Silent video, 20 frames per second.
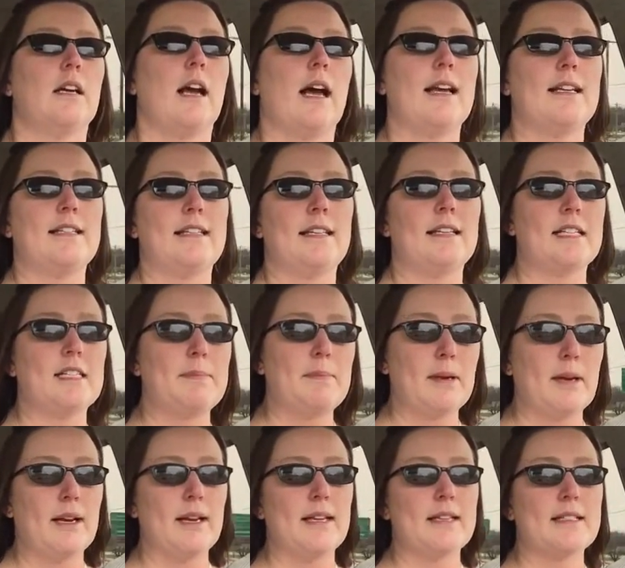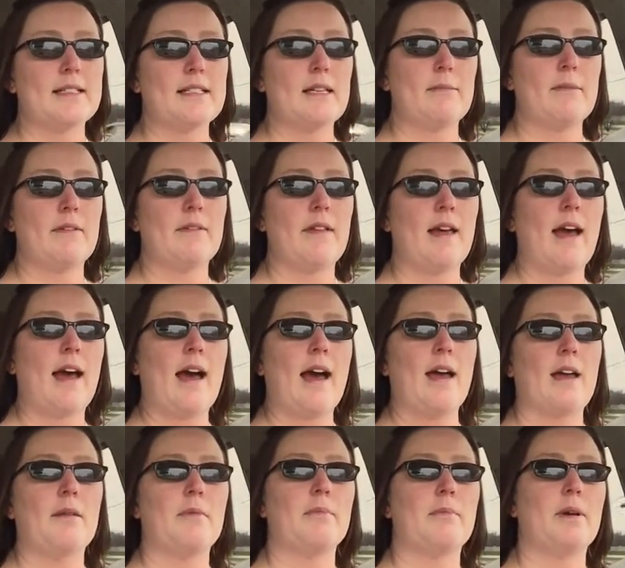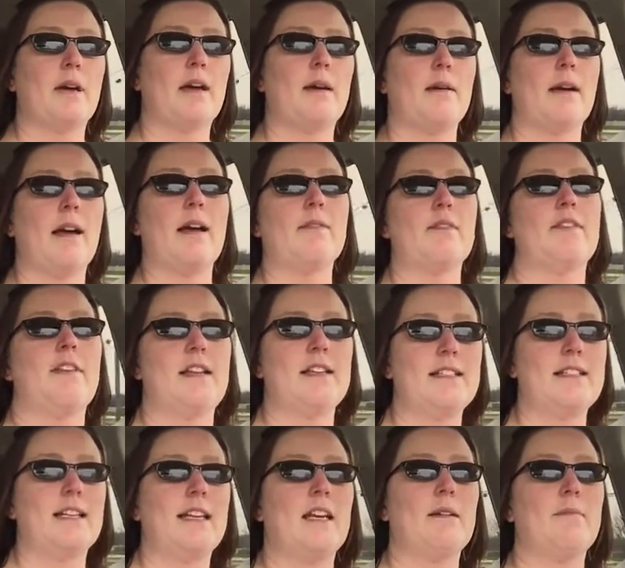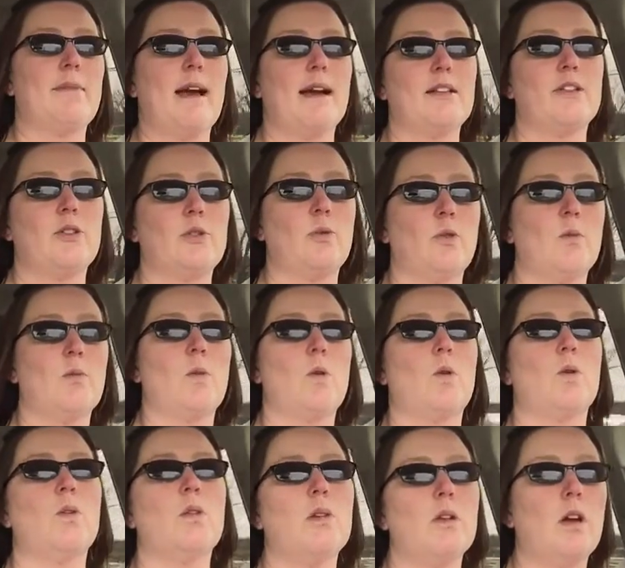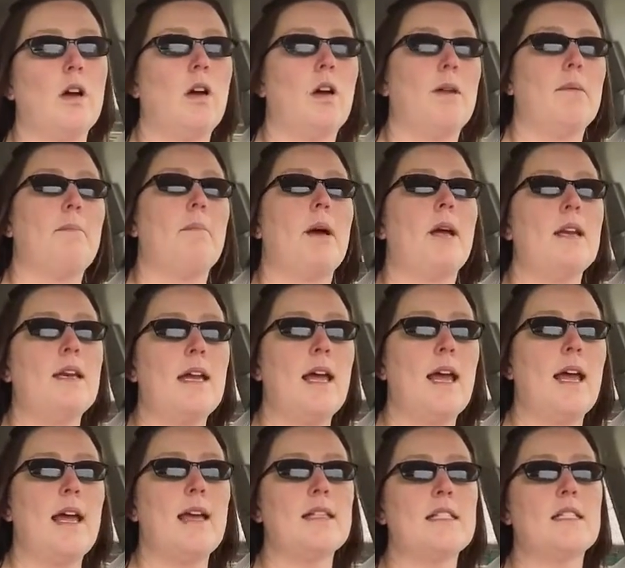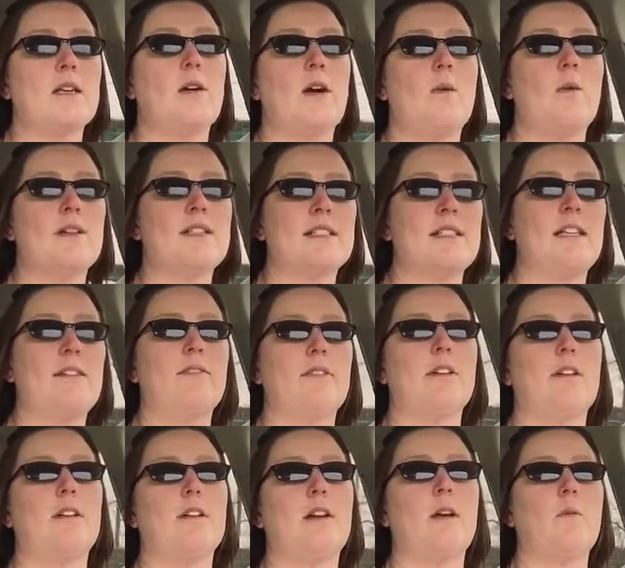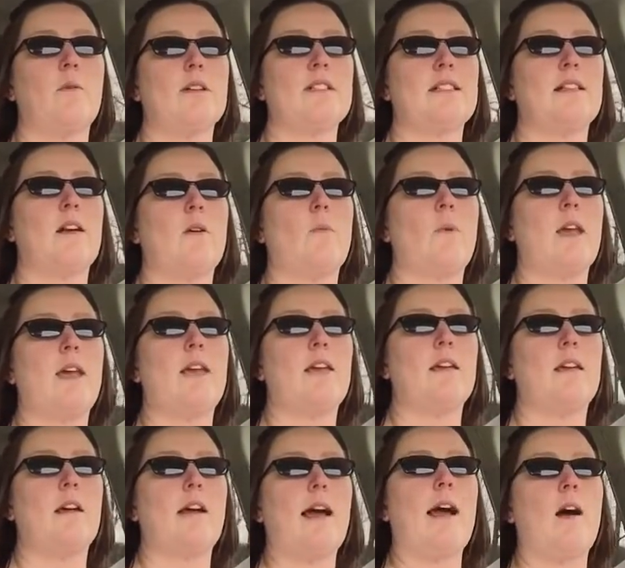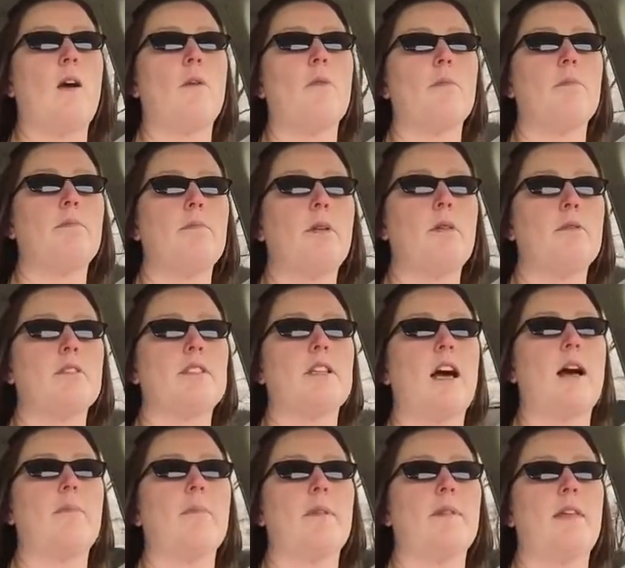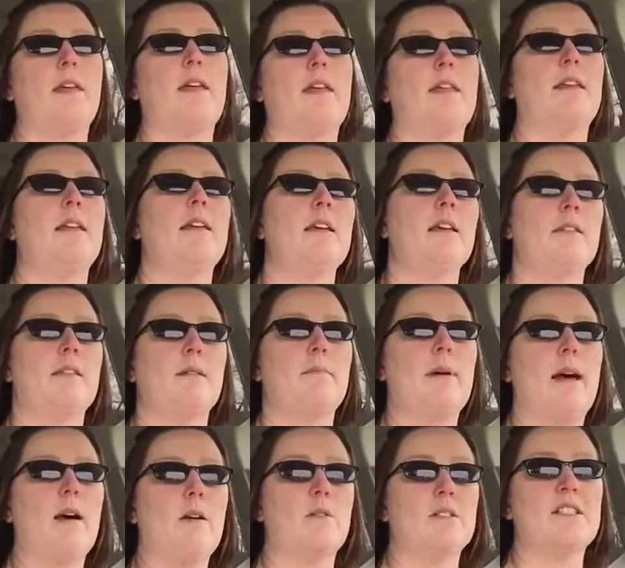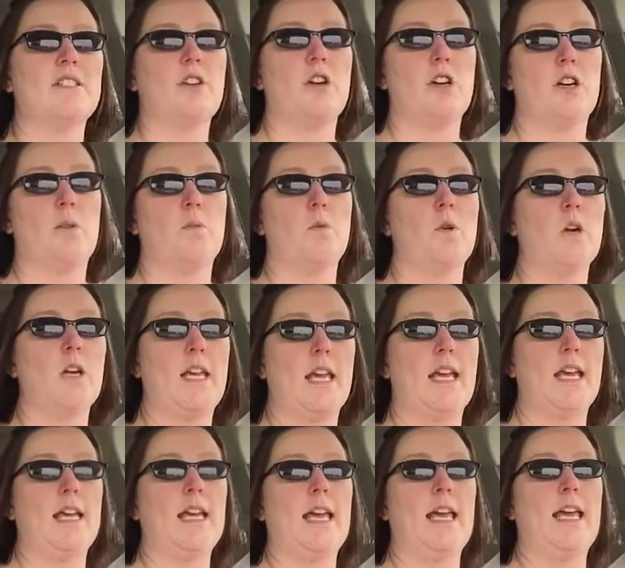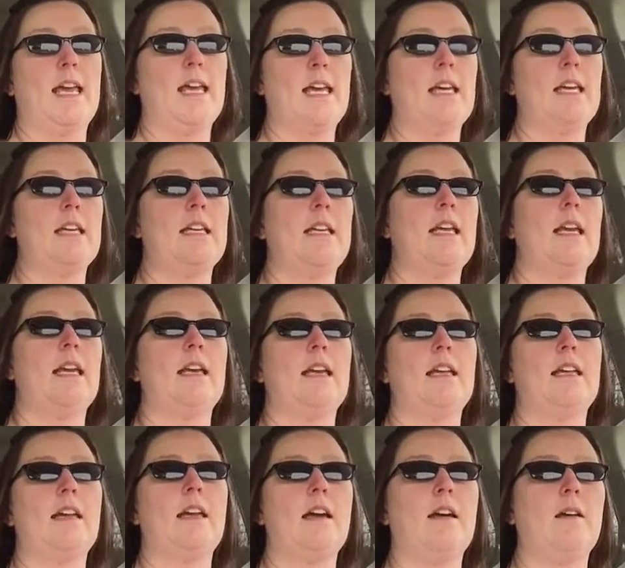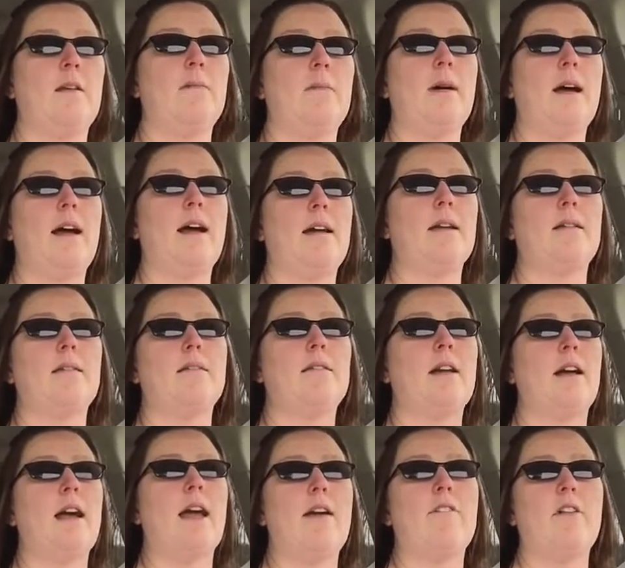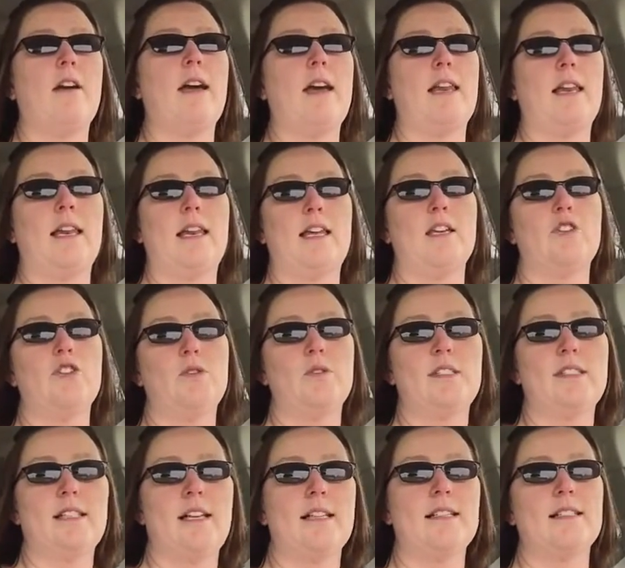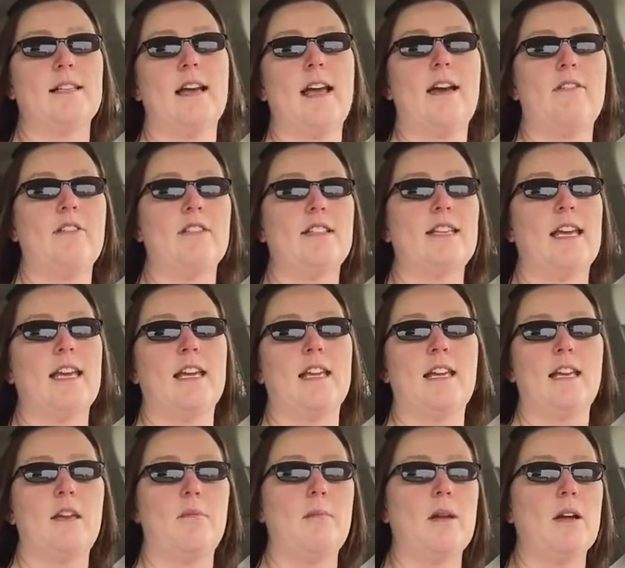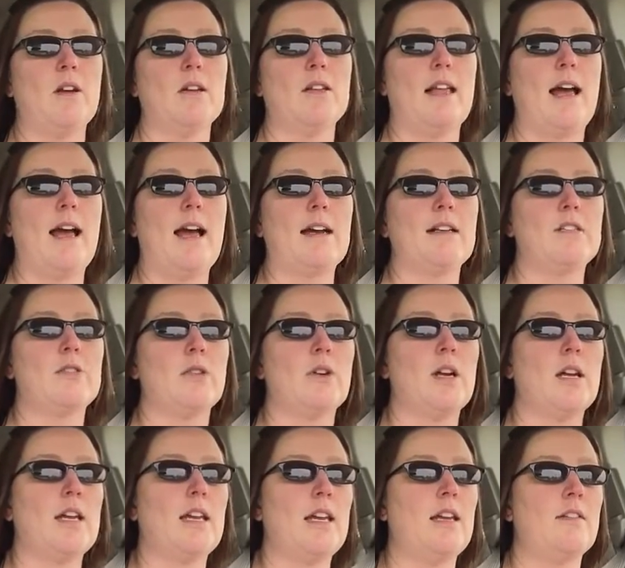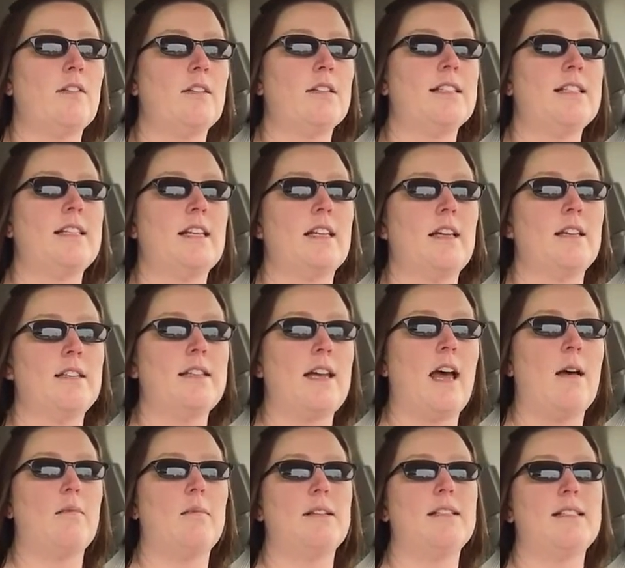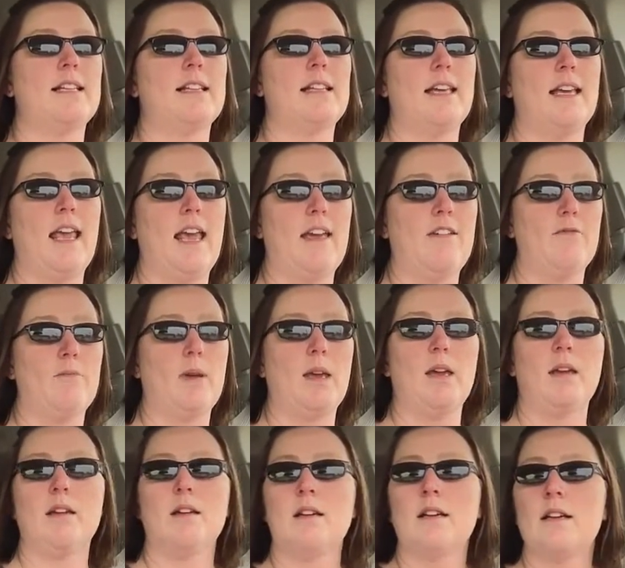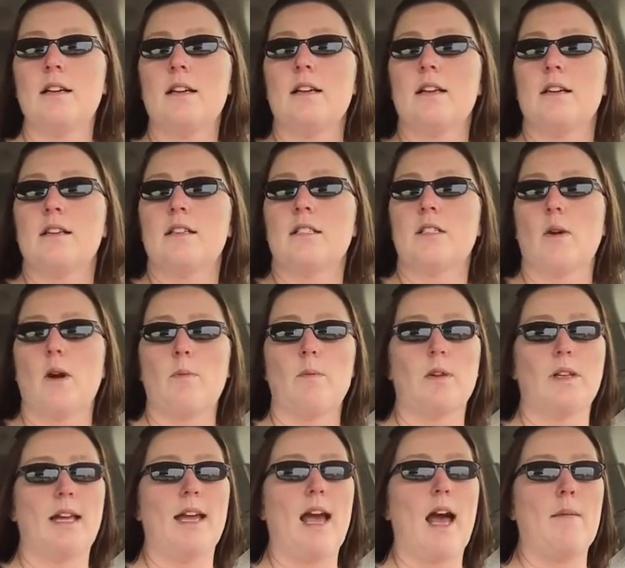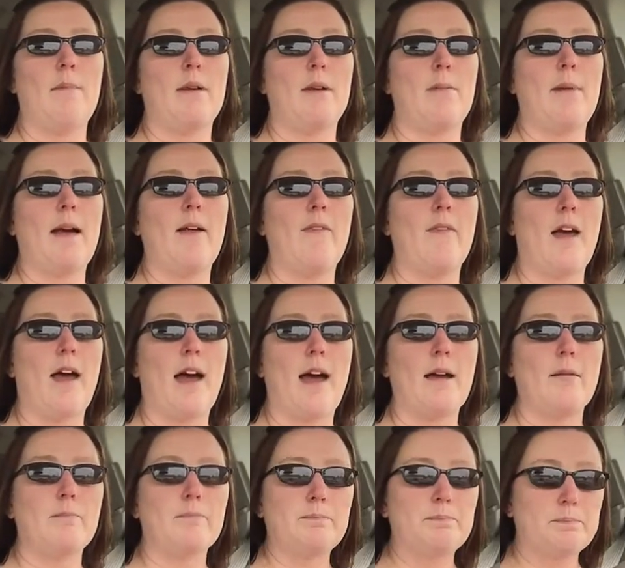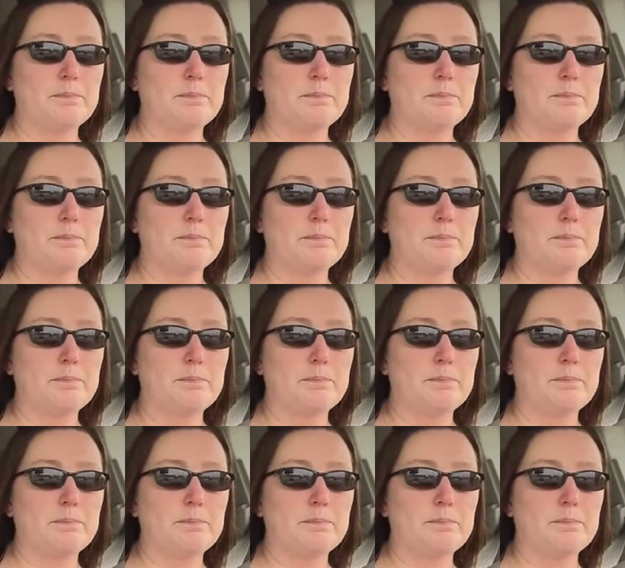I did experience some of that, but everything did get back to normal on Monday, so I wasn't a week out post-op, and then the bowel started working again, and I haven't had any issues since. I haven't taken any Miralax or any of the Senna tablets that they gave me, so I'm really happy about that.